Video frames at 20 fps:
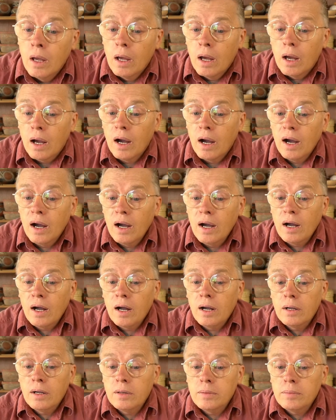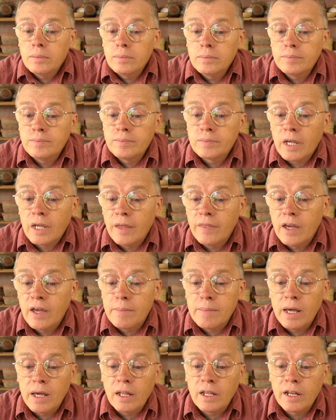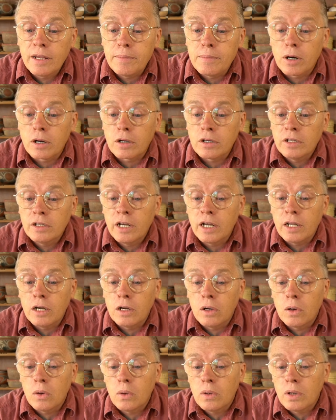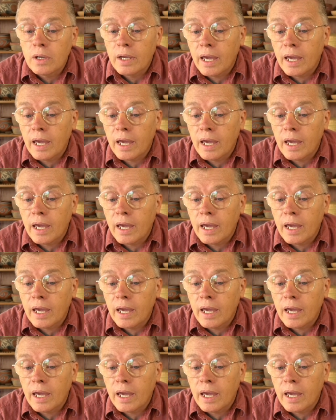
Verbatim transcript: Uh, and then Melody Martin, hello.